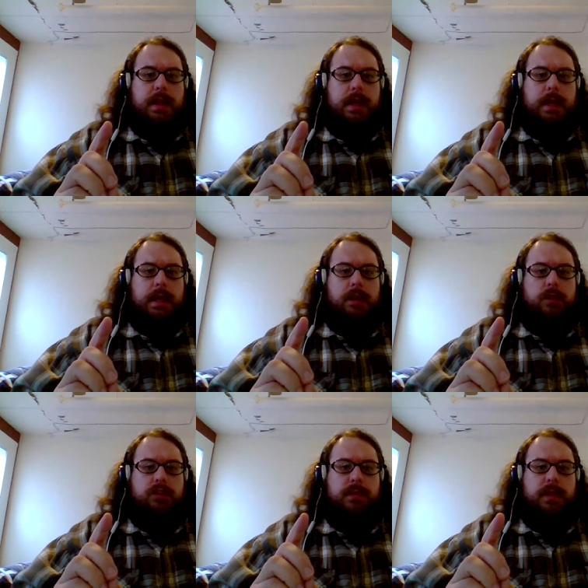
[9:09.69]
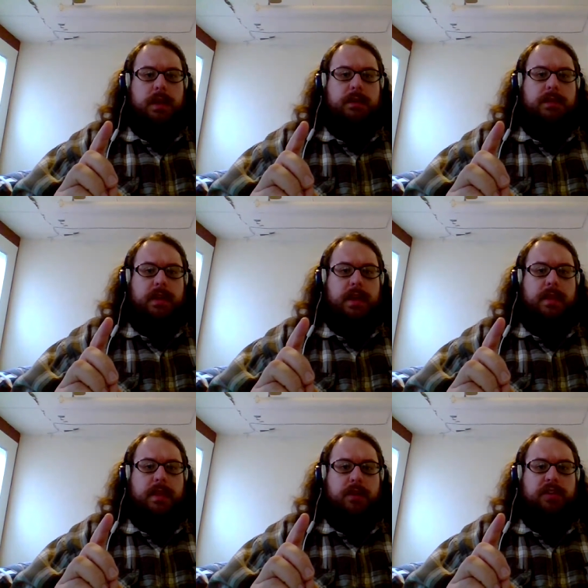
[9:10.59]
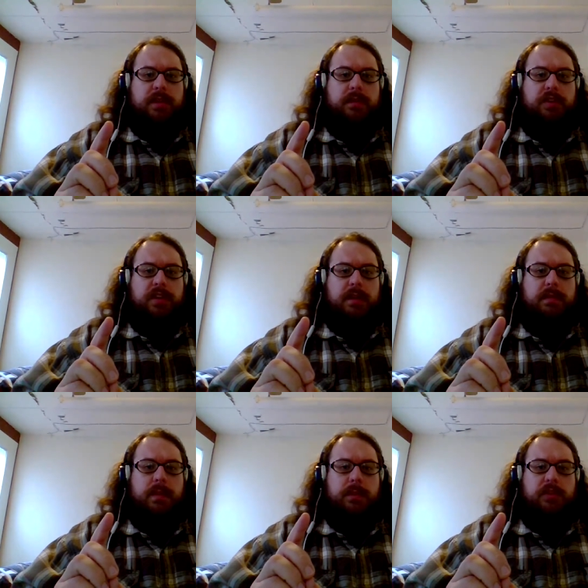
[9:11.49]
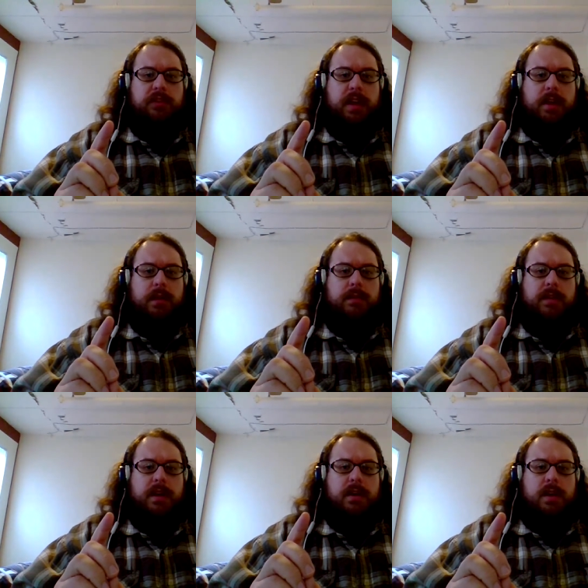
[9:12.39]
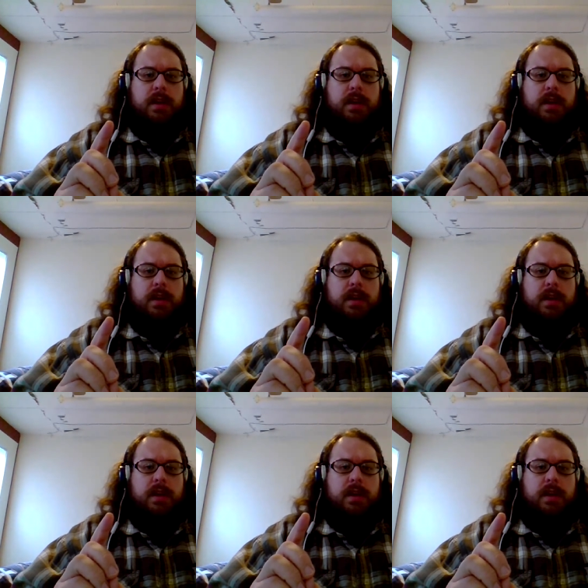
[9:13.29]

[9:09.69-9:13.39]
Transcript: and looked to my left, and there are several staff members staying over there,